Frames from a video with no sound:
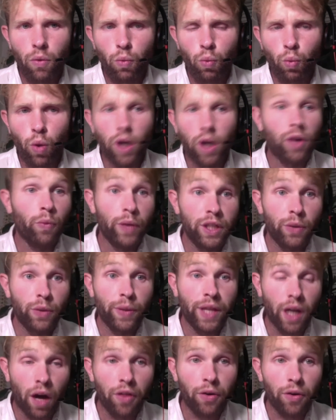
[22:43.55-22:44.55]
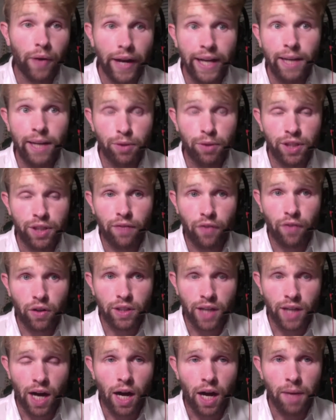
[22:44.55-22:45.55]
What did we do with the other 80% of our
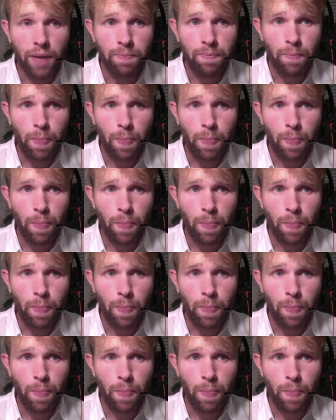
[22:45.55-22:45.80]
time?